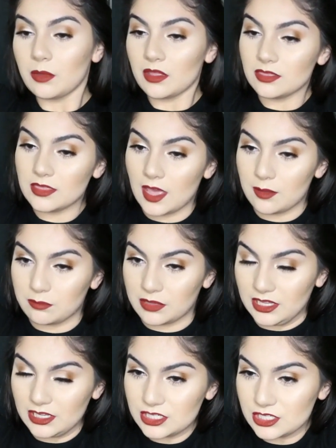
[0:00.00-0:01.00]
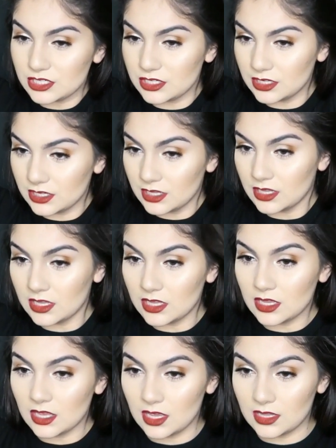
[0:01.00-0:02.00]
about that much.
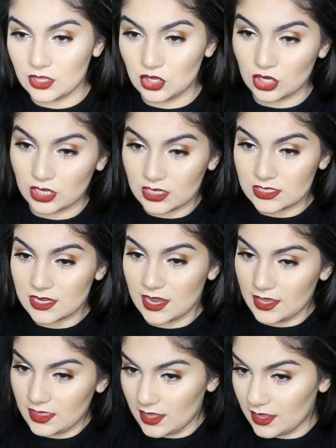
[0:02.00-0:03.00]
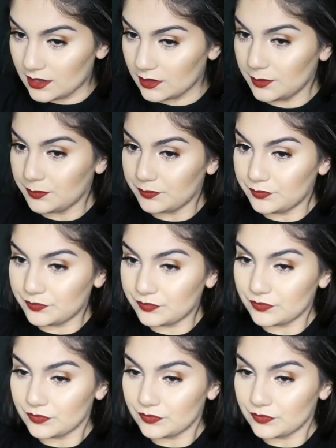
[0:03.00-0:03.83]
And then you're gonna tie that up.